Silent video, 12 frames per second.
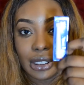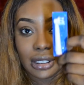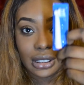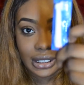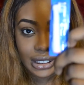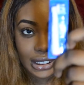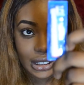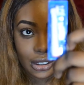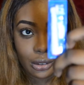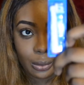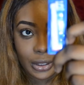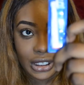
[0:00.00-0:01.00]
This is the
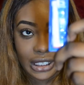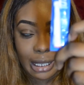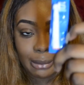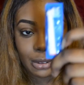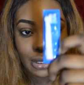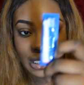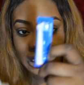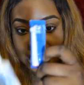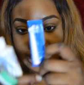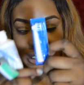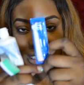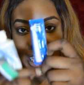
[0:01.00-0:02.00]
toothbrush it comes with, and it's
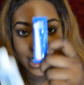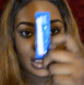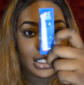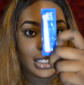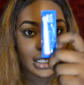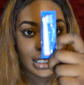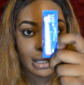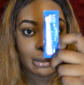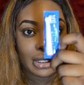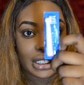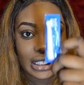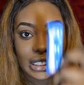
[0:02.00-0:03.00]
attached to a
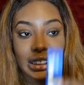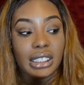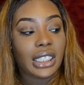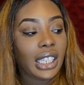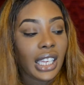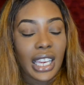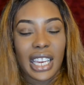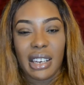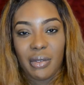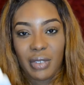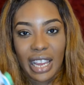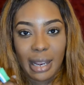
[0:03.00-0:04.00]
machine, and it
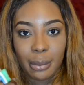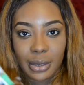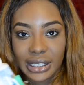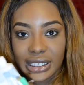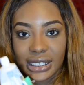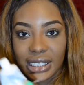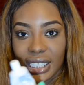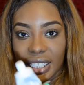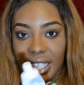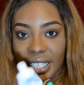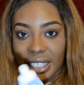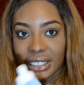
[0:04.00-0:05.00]
vibrates, and
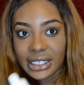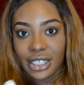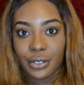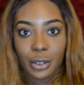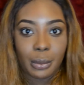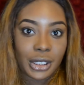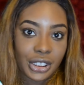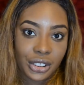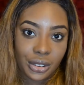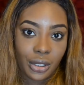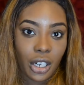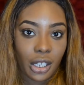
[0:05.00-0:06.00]
like it can tell you if you're brushing
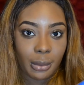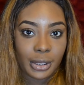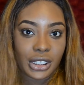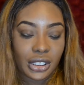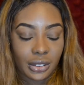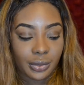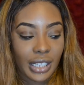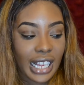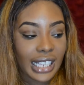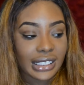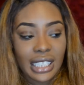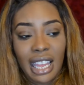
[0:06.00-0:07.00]
too hard or brushing too
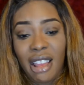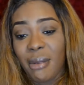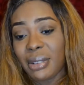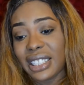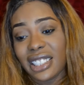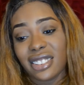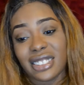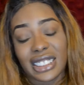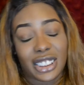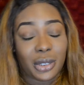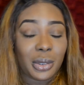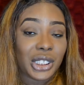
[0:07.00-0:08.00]
fast. But that costs like
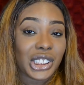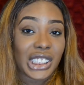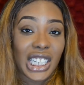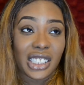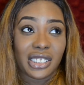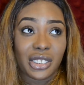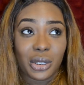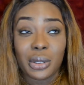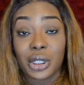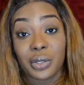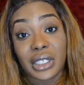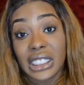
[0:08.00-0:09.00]
$200,
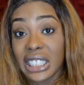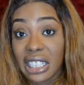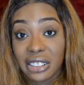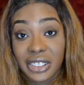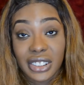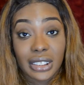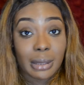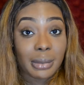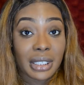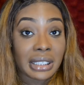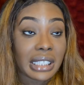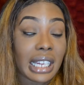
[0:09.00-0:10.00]
$250 or something
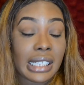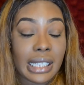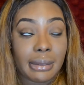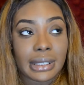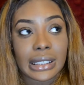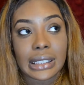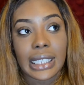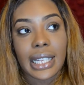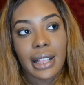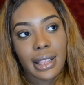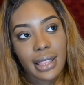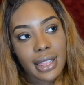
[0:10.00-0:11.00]
like that, and I was like,
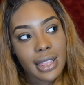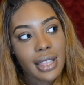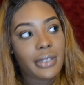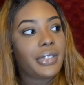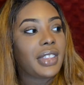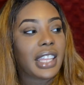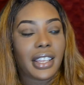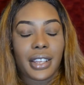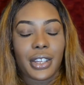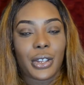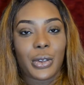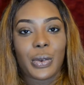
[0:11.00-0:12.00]
no thank
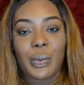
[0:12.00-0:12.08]
you.